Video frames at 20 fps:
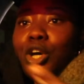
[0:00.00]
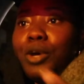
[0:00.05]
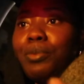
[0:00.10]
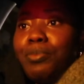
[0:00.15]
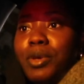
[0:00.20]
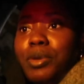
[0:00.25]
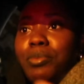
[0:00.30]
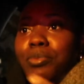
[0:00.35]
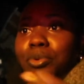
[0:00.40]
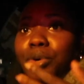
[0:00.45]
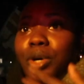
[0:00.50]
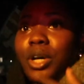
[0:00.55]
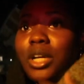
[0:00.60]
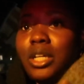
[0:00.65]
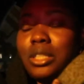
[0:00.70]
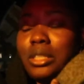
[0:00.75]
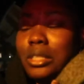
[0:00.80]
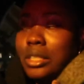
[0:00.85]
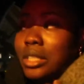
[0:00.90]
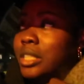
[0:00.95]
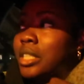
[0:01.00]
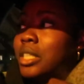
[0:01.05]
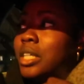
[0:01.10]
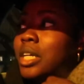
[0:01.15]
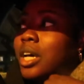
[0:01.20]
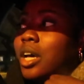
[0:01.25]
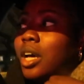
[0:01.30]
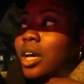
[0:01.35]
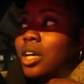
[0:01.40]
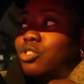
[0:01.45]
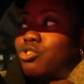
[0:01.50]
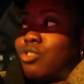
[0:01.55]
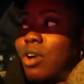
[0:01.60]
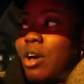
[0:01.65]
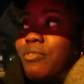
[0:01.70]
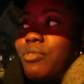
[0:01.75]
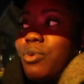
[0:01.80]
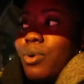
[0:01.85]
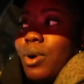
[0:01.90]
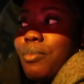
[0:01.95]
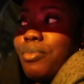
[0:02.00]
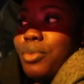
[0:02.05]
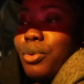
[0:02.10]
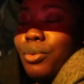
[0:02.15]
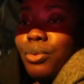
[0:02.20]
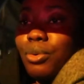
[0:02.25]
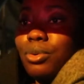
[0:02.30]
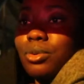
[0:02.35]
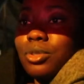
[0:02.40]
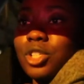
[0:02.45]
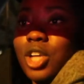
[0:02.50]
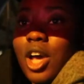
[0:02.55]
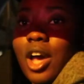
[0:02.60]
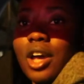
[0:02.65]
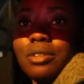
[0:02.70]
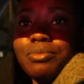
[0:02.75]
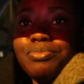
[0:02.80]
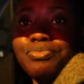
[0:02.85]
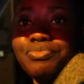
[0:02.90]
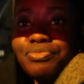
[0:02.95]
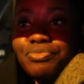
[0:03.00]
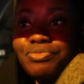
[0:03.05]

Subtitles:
know, people can drive you up the wall. So